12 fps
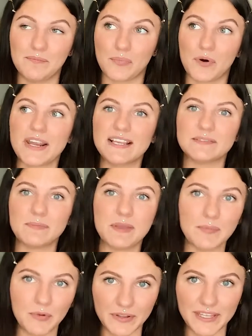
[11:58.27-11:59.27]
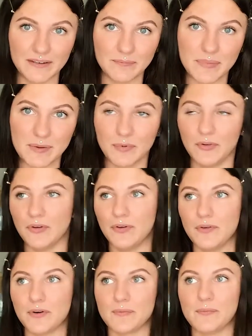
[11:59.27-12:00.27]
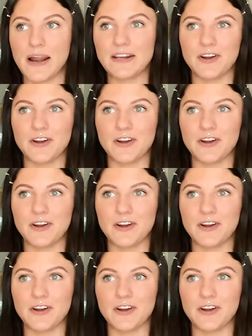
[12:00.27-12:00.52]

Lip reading: brings people in. People might